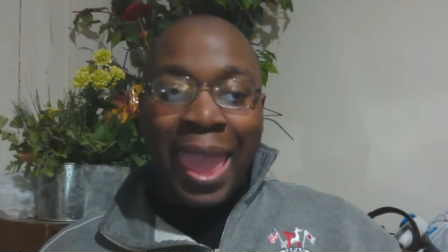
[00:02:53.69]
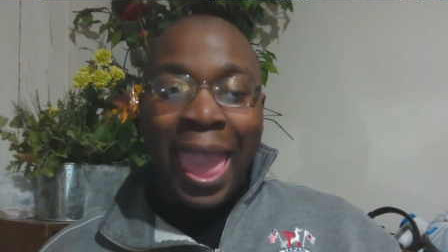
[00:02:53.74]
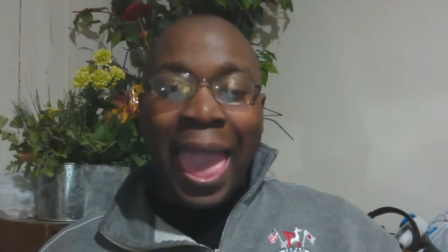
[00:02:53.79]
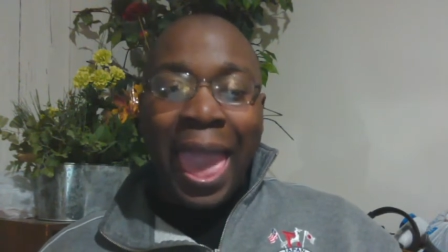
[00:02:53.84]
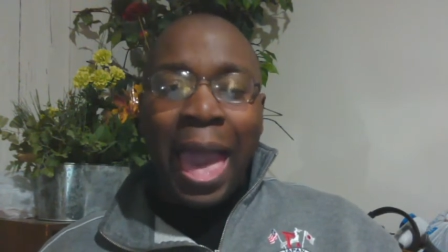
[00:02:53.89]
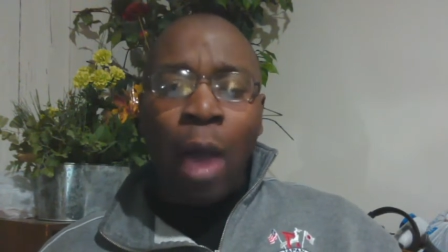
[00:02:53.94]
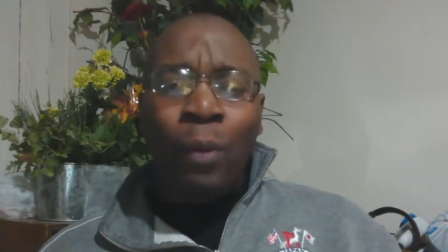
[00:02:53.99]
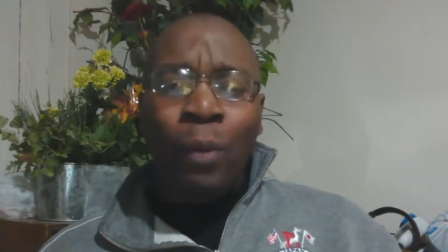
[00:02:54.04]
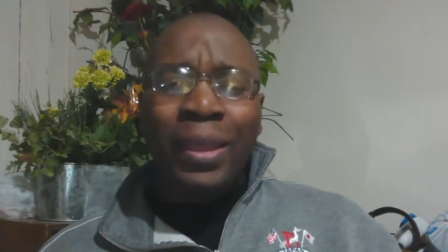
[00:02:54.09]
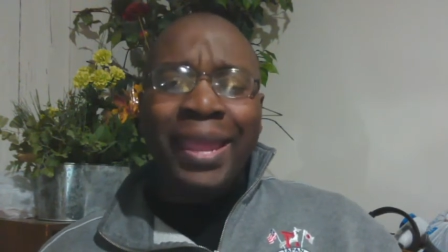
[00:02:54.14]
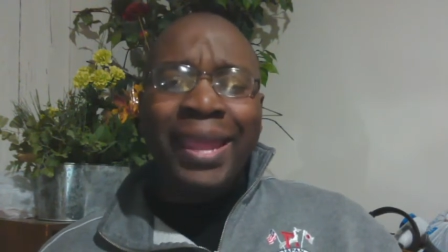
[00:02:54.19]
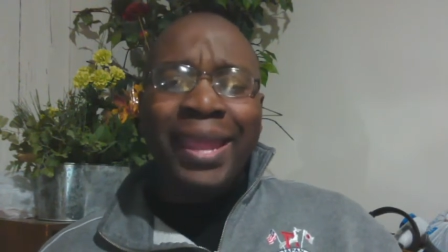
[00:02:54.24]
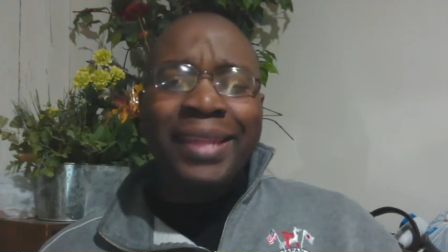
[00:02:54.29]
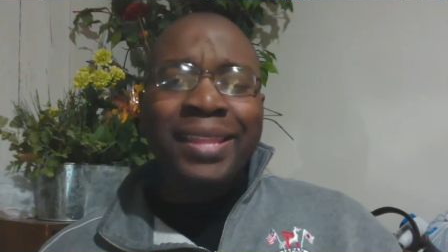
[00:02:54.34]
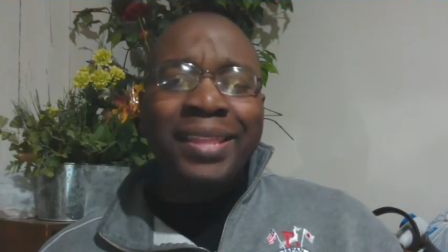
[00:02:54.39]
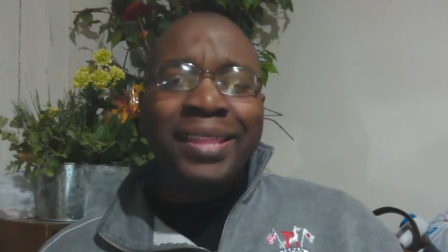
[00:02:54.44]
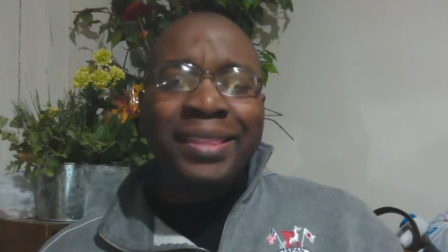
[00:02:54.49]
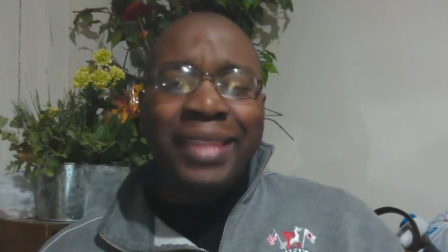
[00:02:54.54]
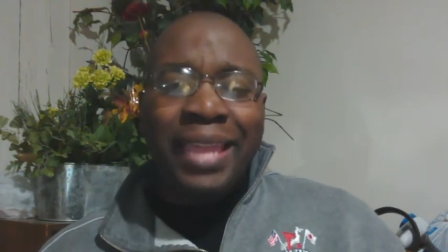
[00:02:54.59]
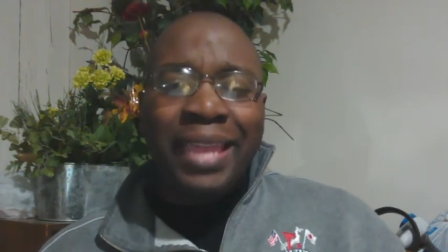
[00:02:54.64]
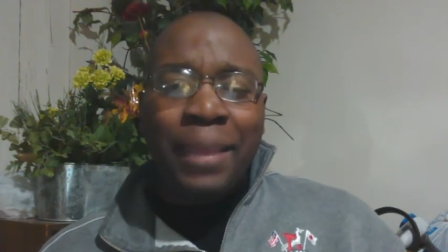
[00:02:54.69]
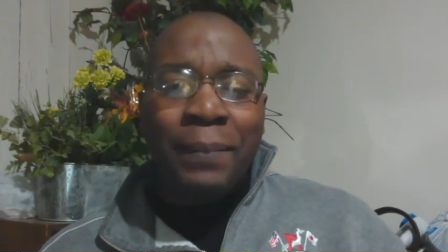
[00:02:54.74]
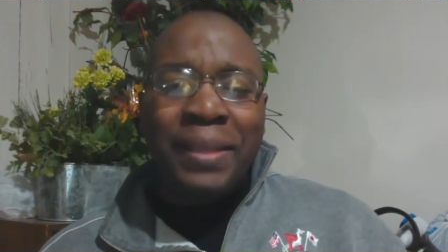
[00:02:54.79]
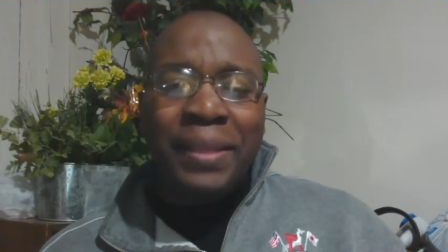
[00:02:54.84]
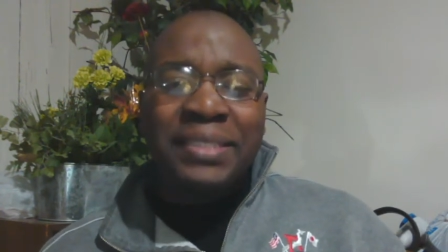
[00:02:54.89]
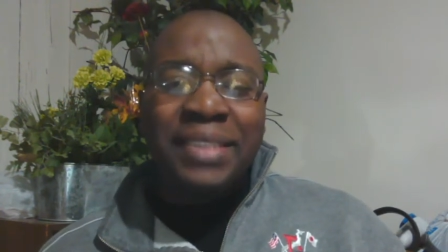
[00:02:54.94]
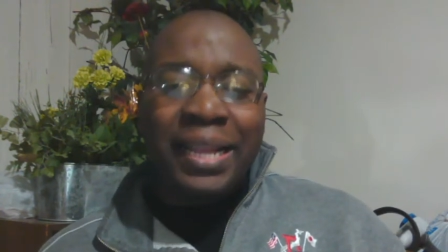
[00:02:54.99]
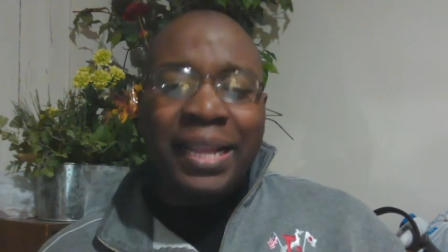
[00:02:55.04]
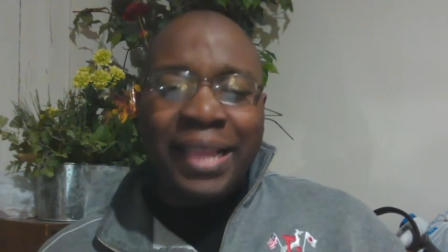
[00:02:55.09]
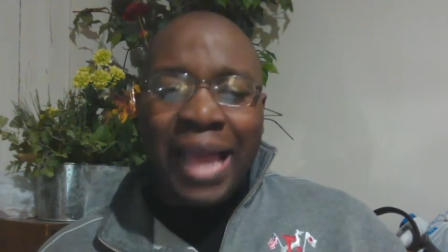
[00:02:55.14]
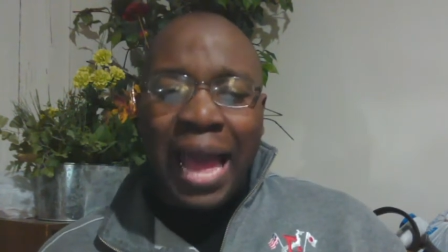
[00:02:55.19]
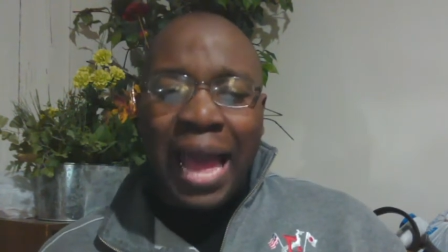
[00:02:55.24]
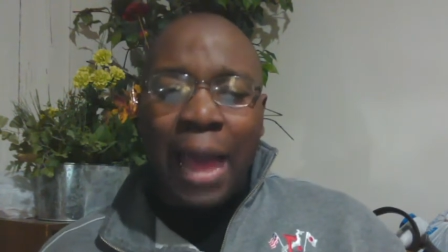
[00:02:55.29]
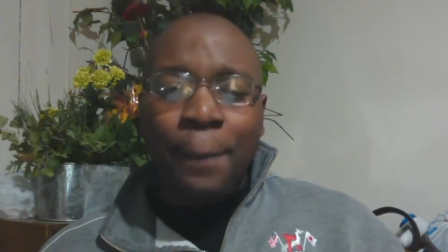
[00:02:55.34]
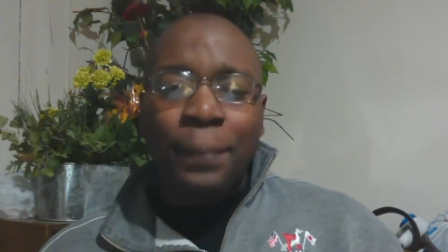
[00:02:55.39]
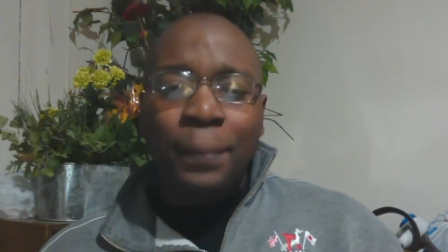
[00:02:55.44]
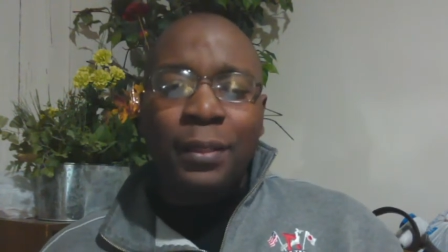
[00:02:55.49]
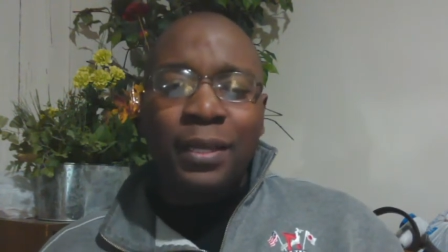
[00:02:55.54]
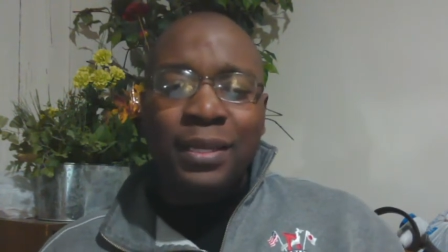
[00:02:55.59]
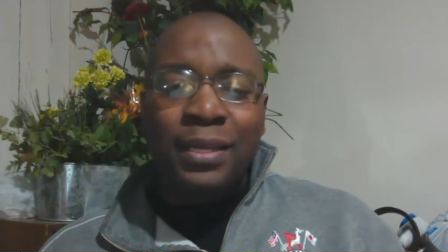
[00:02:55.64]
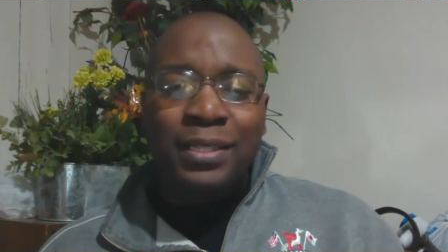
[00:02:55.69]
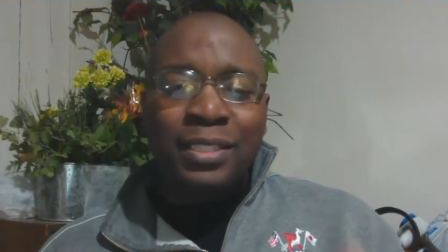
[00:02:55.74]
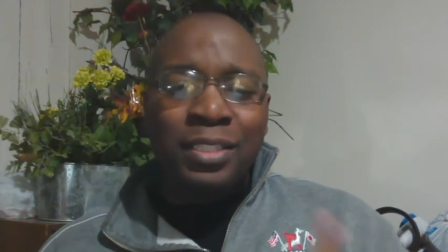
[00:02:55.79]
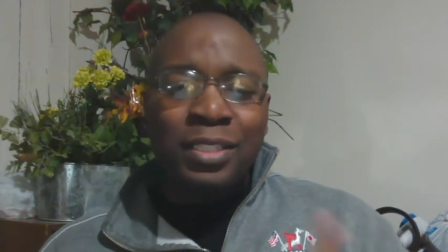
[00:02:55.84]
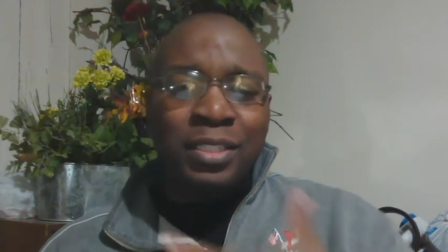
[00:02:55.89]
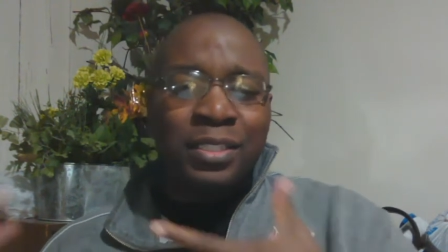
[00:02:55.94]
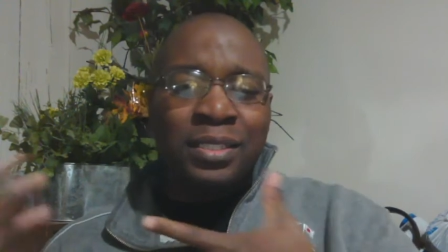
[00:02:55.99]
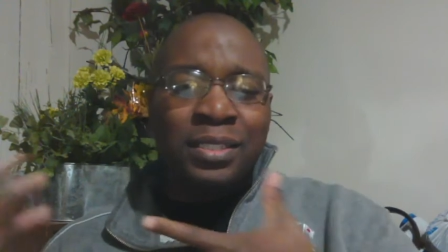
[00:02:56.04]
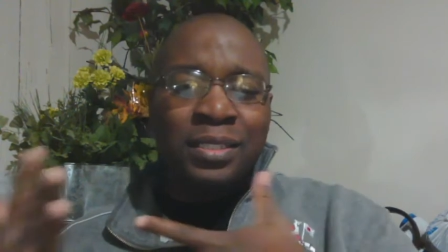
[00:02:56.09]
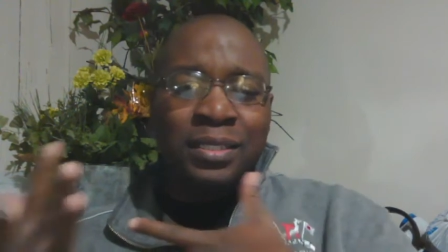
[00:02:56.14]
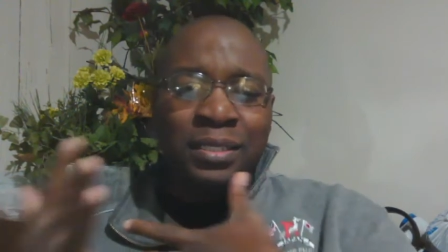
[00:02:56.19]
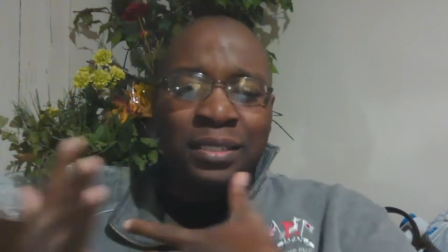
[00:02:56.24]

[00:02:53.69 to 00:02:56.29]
How can the demons accomplish